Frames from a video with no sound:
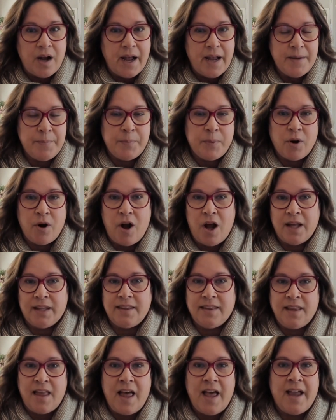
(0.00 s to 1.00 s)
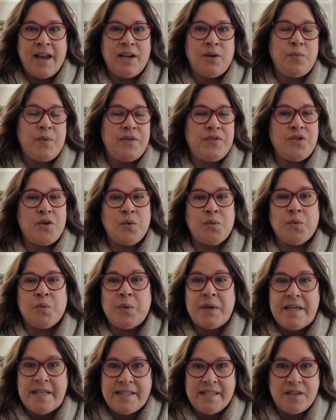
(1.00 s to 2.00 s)
hyper online with the
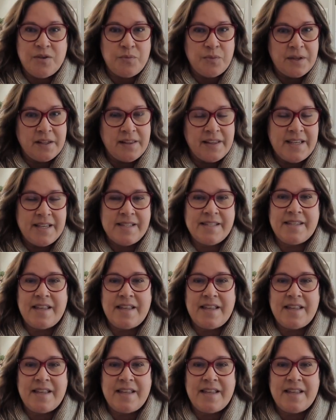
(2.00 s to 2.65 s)
recent release